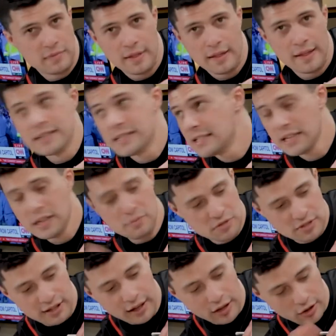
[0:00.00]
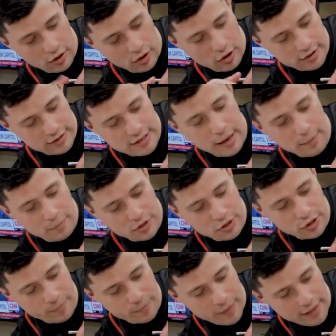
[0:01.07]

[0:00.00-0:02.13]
That seems like a good temperature.